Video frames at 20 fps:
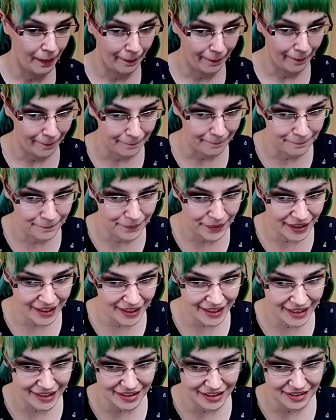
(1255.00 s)

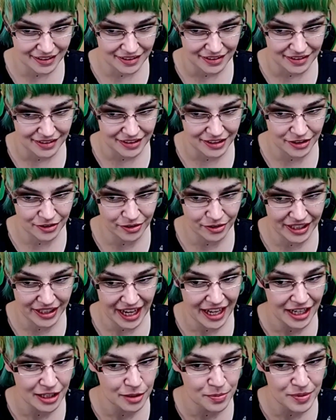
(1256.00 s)
But you
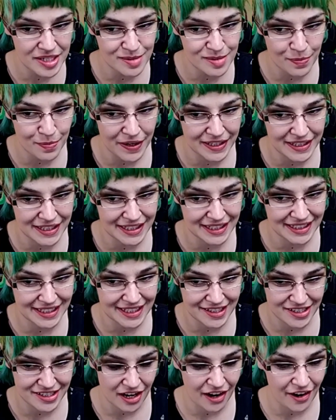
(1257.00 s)
can't be spending the
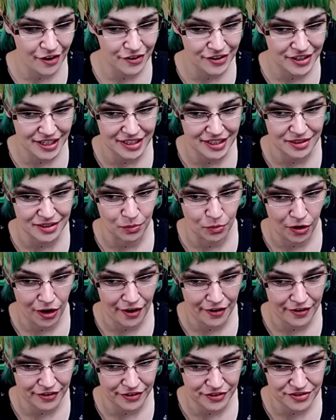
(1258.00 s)
entire day in the
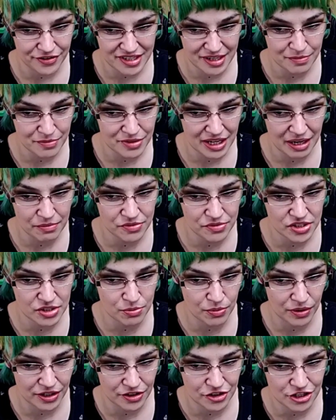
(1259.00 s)
water. You sometimes just
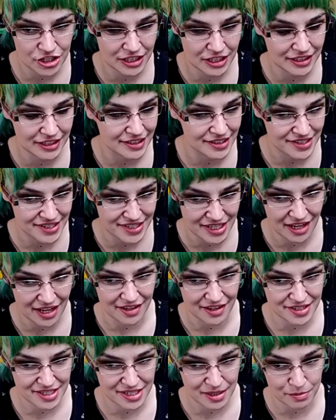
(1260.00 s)
want to chill in the
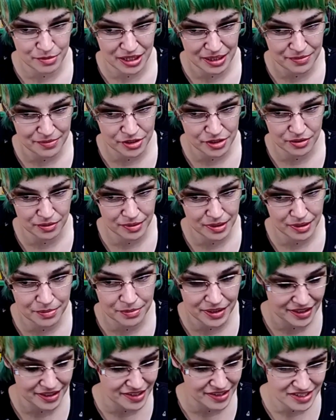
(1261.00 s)
sun. Sometimes you don't want to
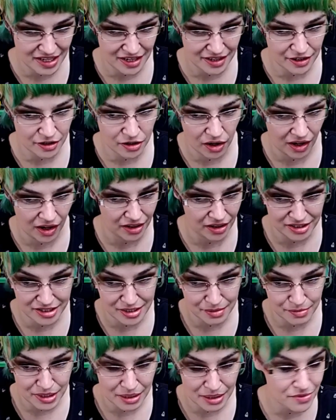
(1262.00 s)
the sun at all.
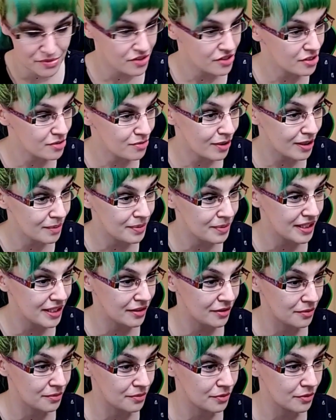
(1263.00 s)
Sometimes you just want to be in
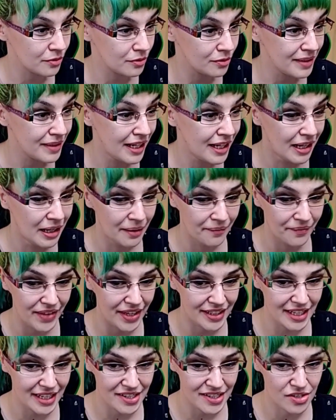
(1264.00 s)
your room,
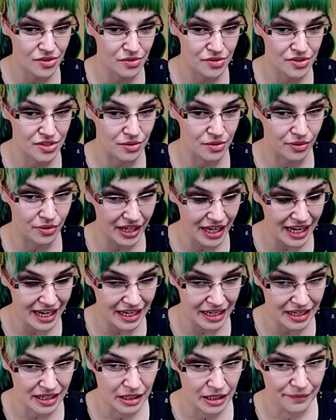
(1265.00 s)
and that's also
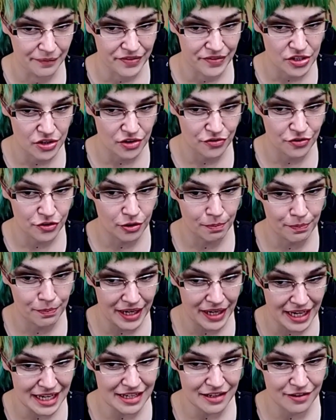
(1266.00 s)
okay. So if you're
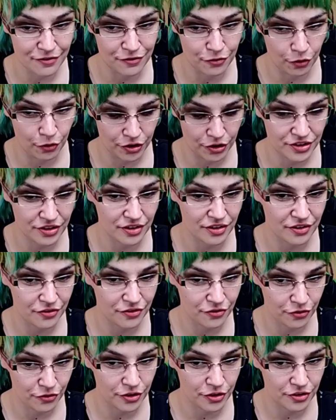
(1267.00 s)
paying for
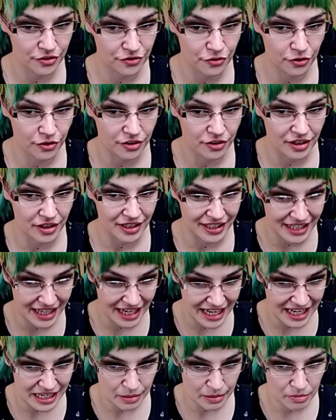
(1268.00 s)
a
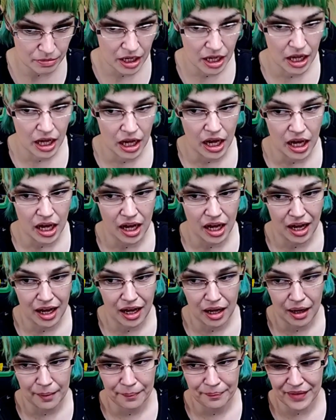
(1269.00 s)
game,
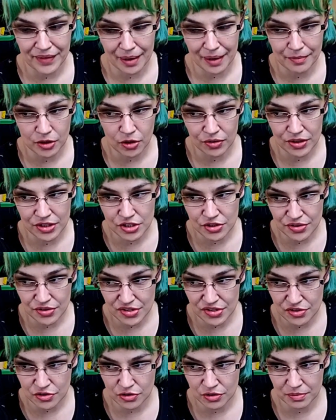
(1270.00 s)
I'm going to
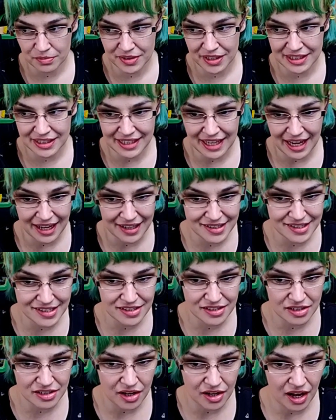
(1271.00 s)
assume that that's
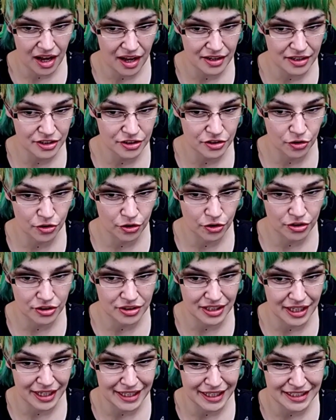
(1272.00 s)
not your
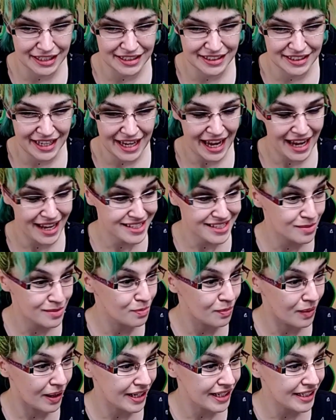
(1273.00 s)
like last
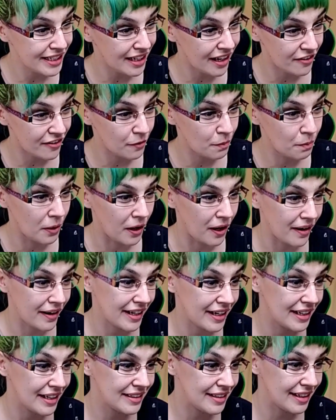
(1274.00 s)
money out of
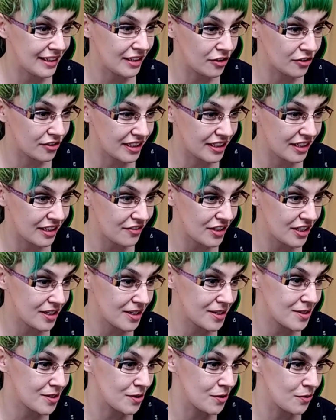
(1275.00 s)
pocket that you're
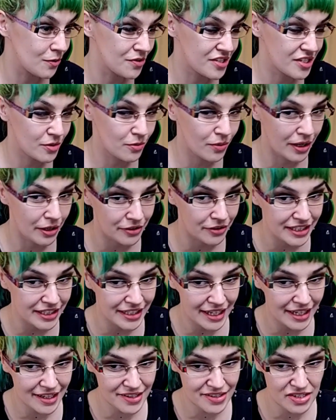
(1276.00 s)
giving to Square
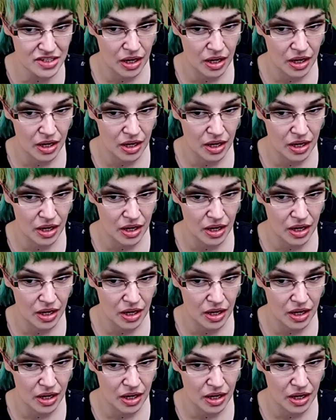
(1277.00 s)
Enix.